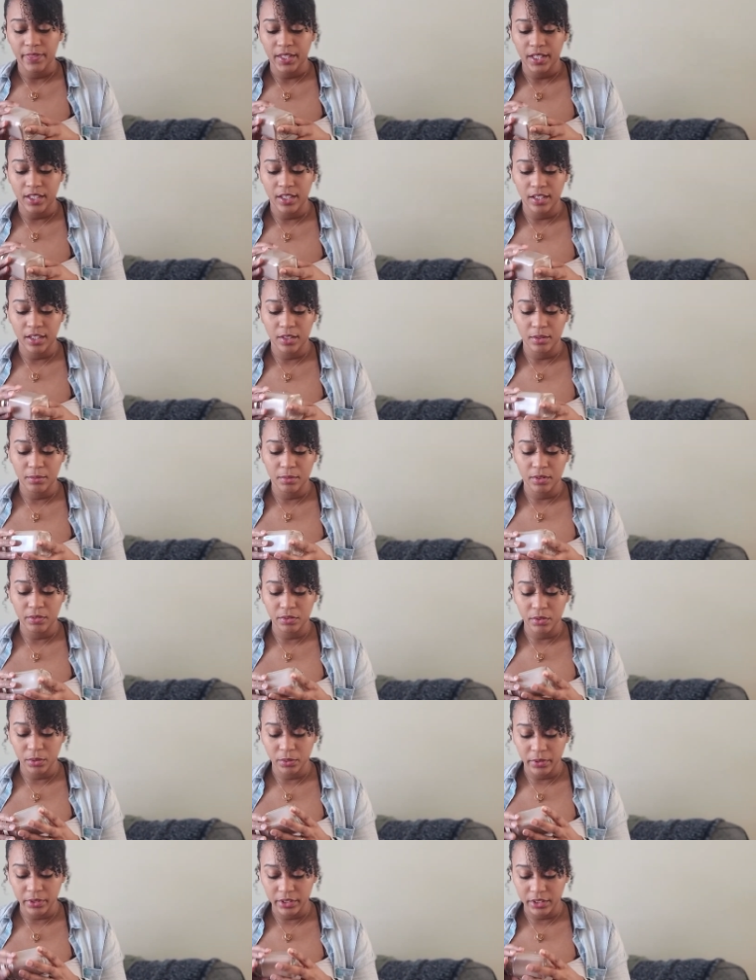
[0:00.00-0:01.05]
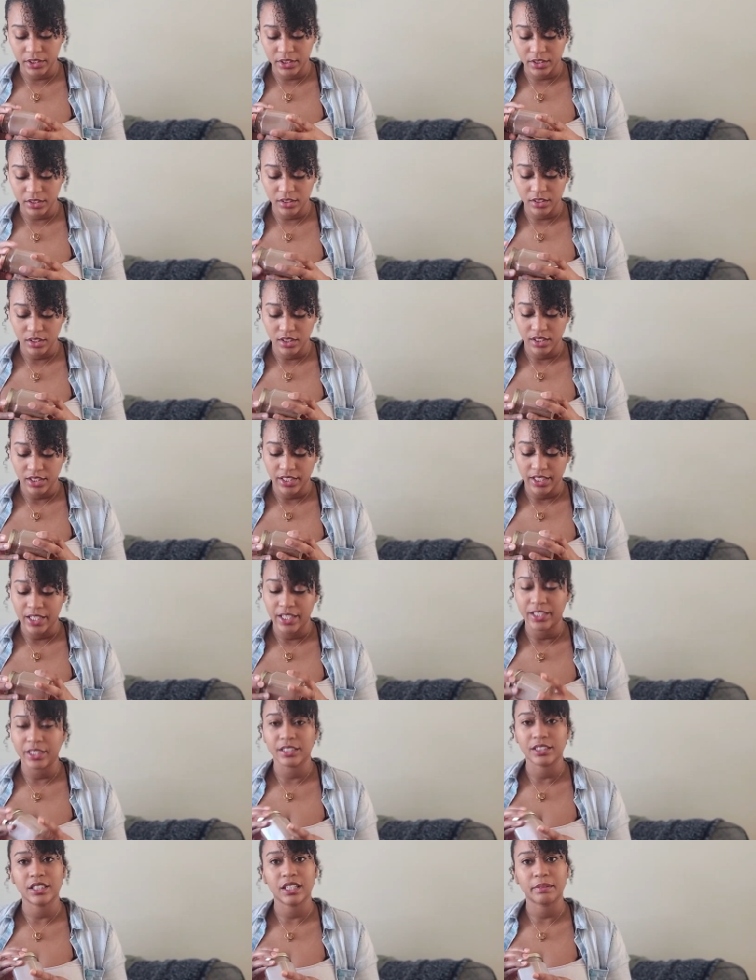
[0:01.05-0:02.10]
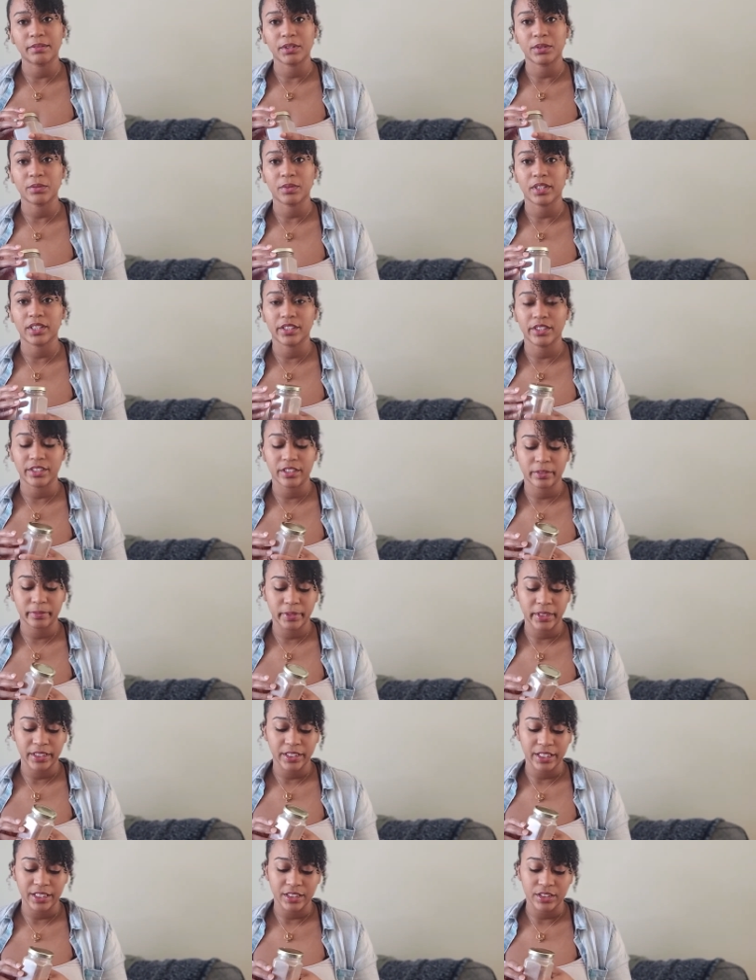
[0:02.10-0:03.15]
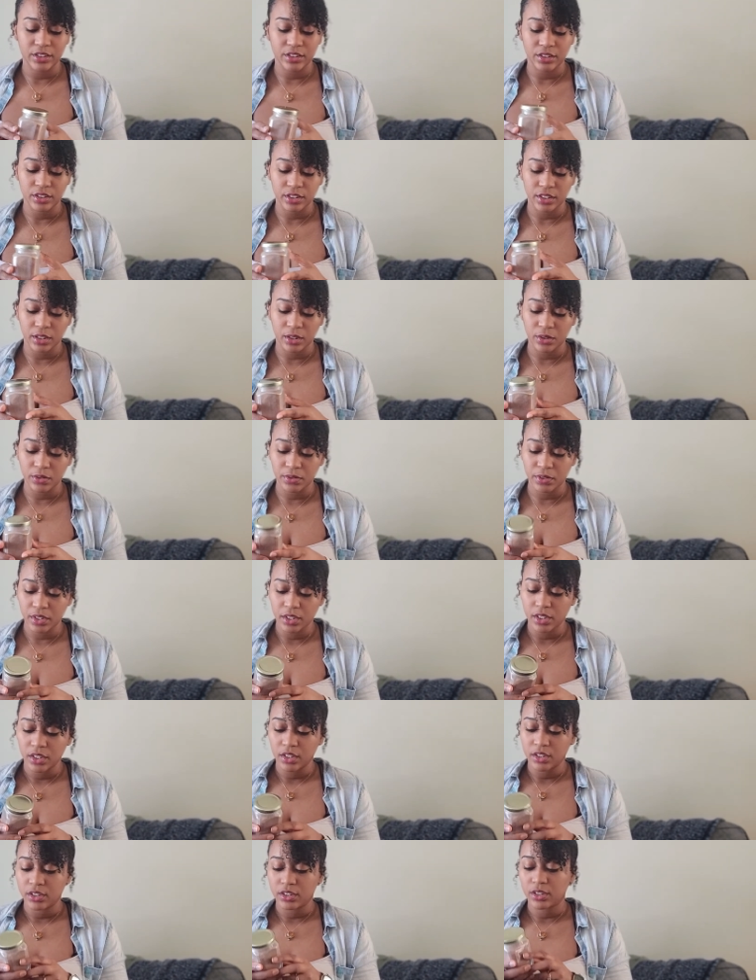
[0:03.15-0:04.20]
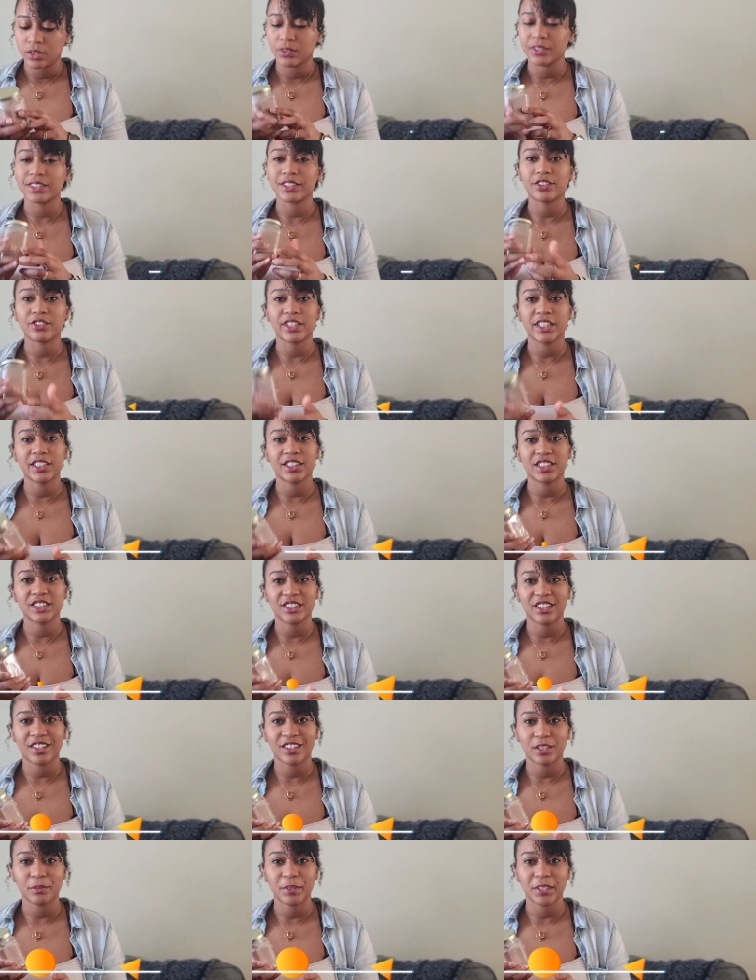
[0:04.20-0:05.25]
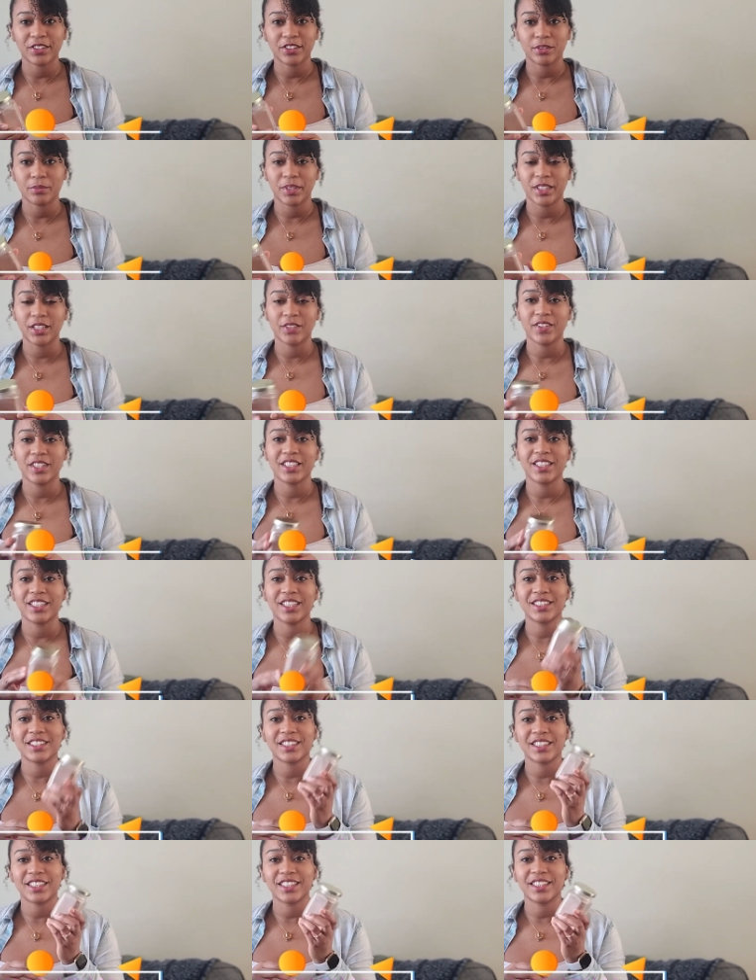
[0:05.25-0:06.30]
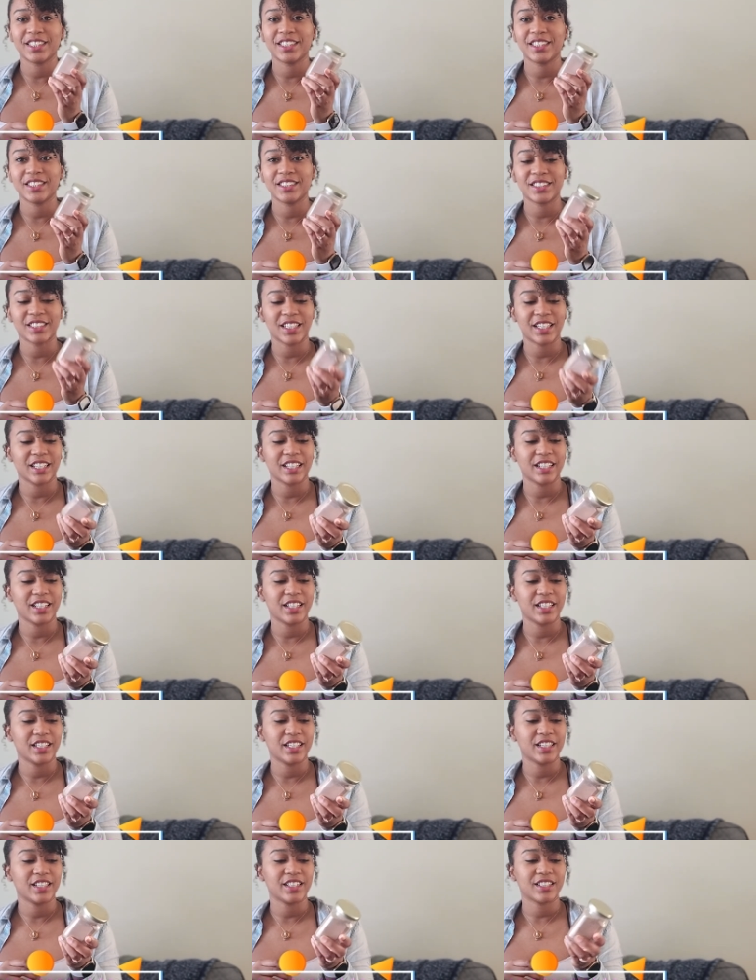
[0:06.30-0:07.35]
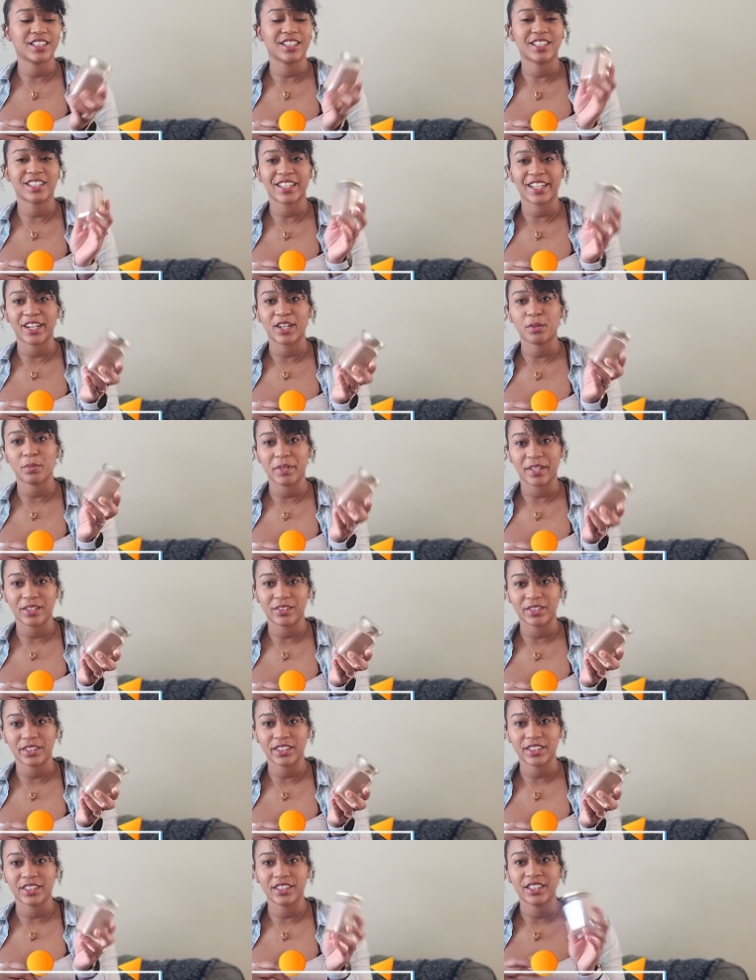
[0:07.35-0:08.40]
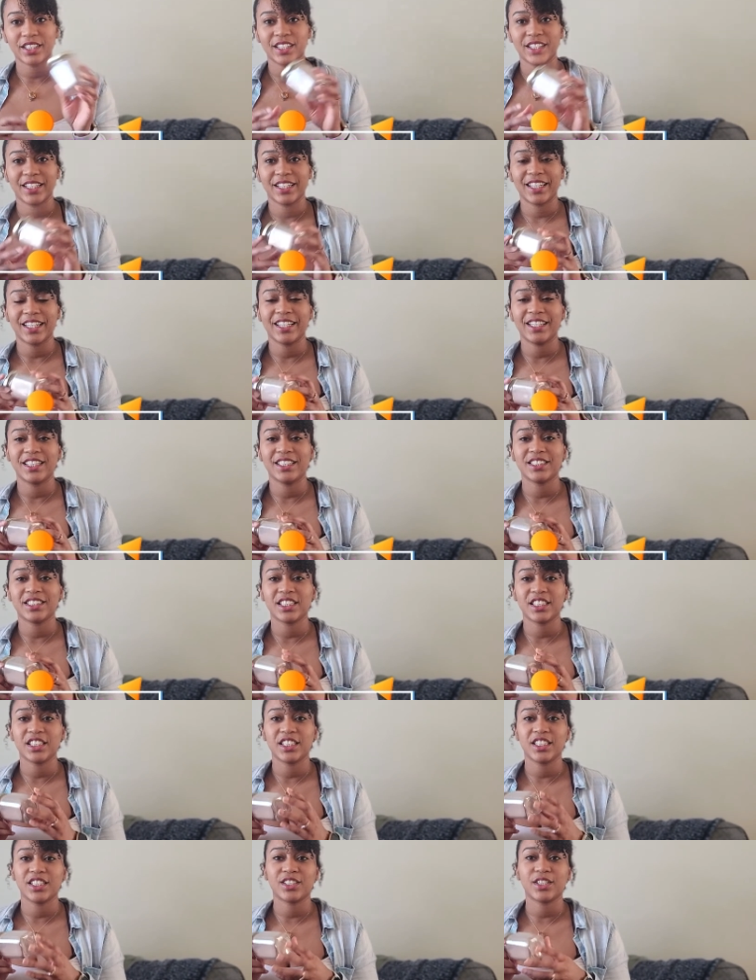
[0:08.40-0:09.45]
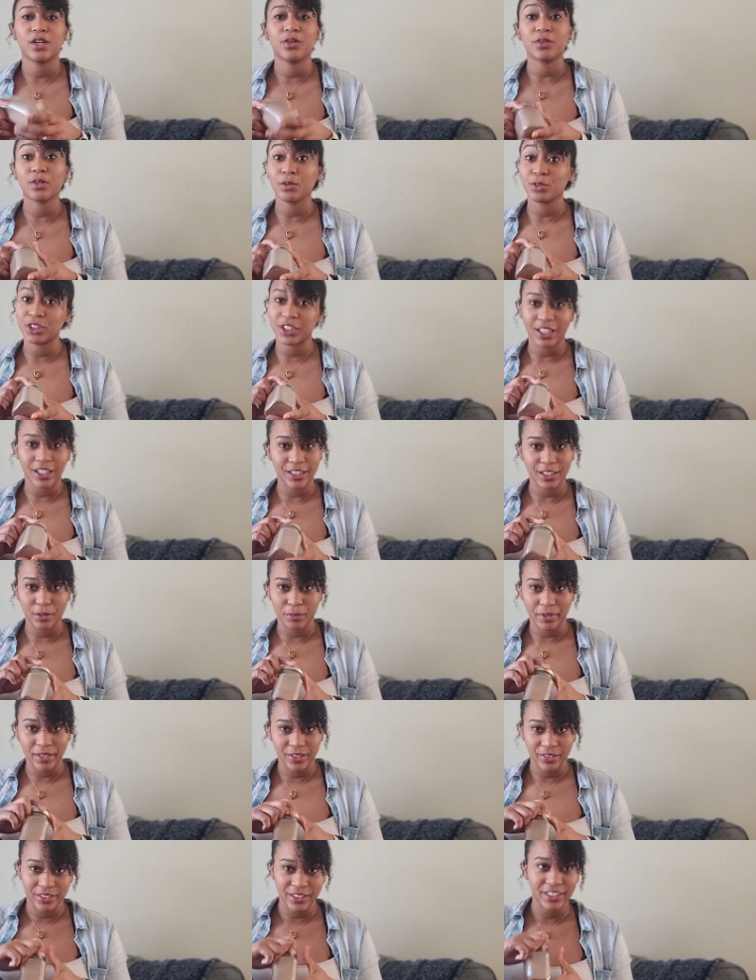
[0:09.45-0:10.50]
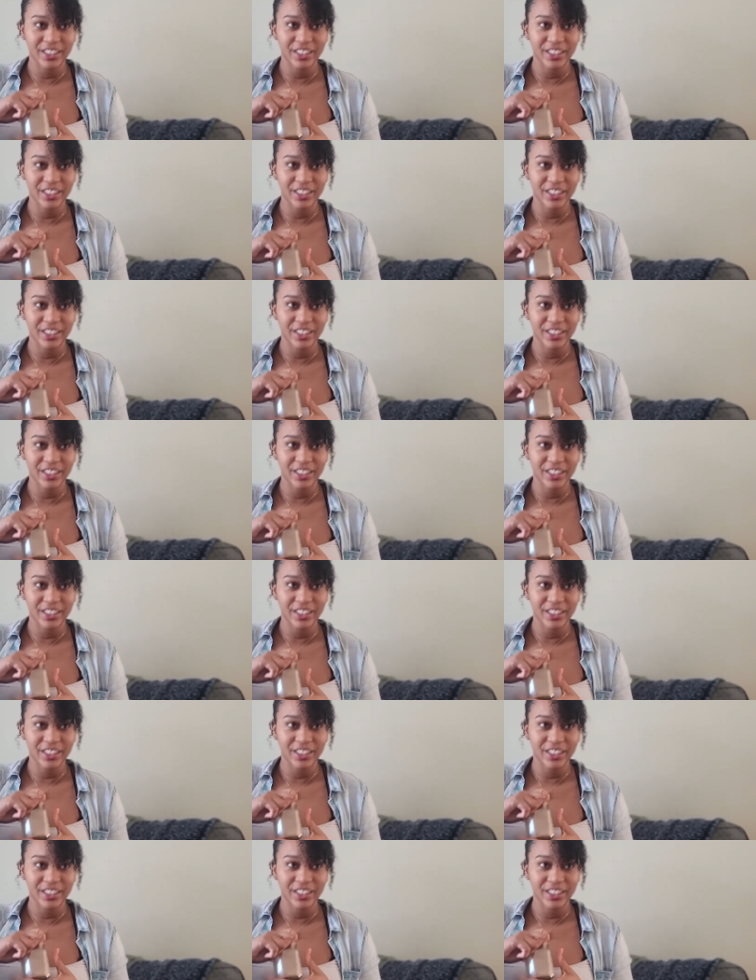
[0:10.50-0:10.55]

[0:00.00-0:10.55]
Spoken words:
Of course, anytime you want it, you can make things yourself. So it's great to talk about them anyway. This is a cacao powder. It is a COCOCHAGA powder.